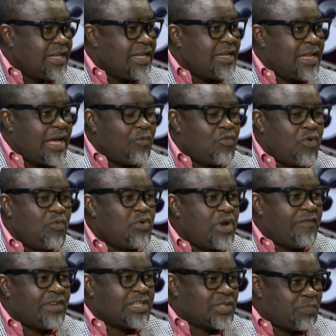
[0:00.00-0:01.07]
That one would
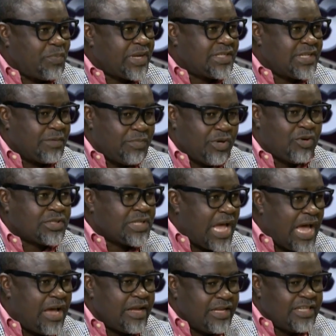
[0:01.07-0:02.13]
have expected, because
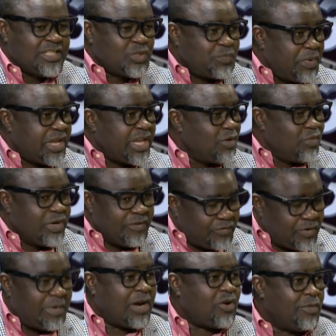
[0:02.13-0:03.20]
in speaking with a
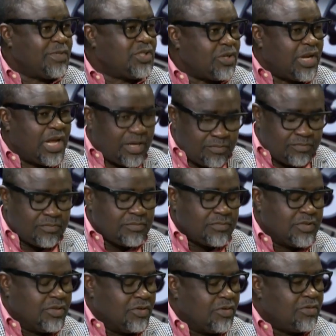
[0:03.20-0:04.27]
former commissioner,
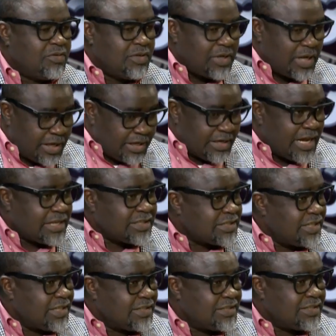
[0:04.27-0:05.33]
in that
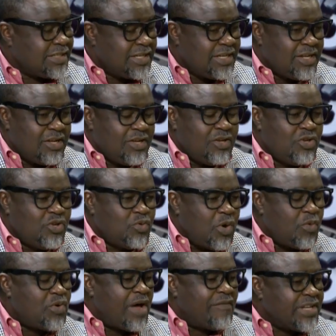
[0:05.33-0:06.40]
state,
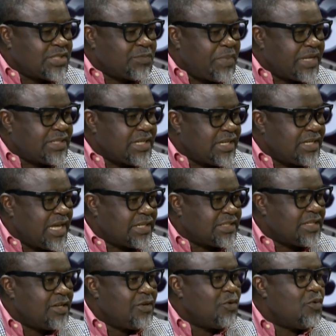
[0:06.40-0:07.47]
one would have expected that,
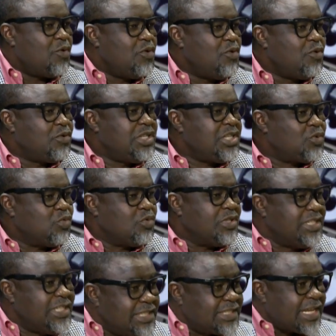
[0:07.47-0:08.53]
this
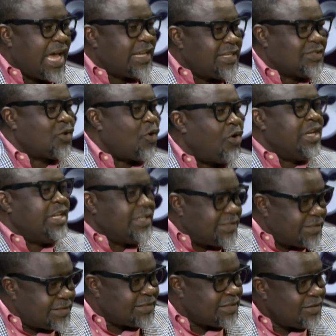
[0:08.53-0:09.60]
would deter his
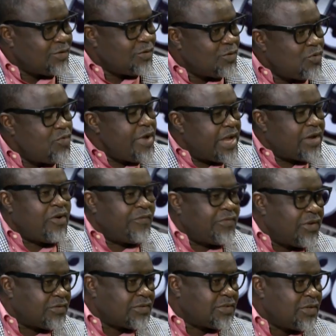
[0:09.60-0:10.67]
colleagues who were
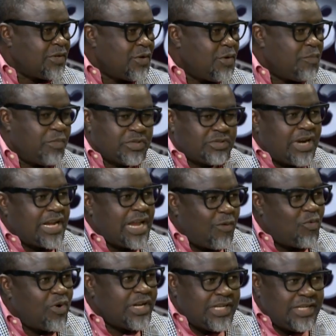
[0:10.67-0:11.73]
governors. But rather,
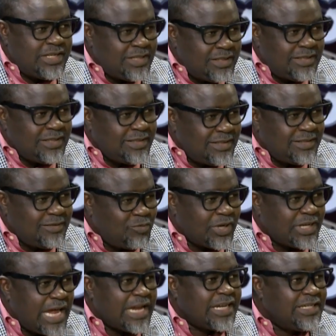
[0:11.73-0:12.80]
what
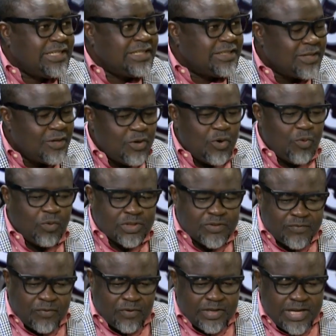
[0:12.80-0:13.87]
that did was
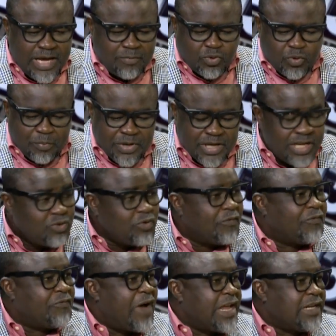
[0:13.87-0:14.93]
for them to begin to
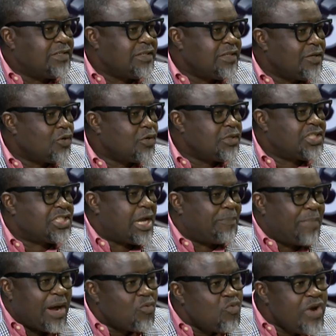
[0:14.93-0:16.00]
find
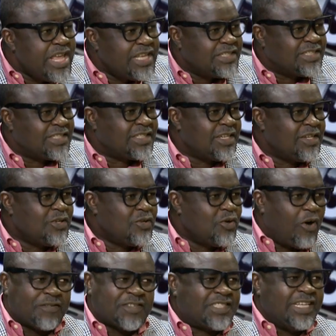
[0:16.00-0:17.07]
sharper ways
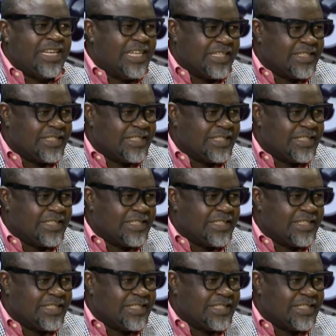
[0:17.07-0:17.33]
of stealing.